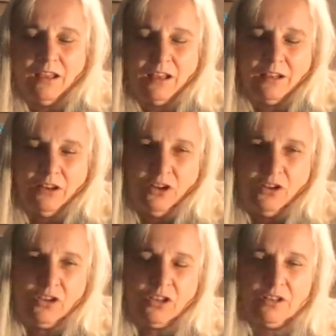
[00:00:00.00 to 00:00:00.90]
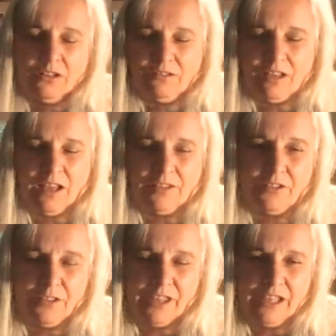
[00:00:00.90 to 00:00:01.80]
and look at
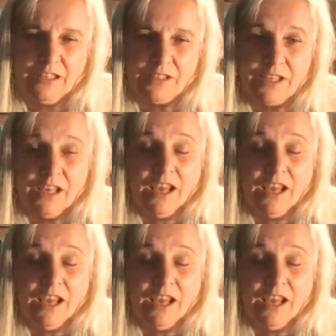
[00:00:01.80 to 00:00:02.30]
other things.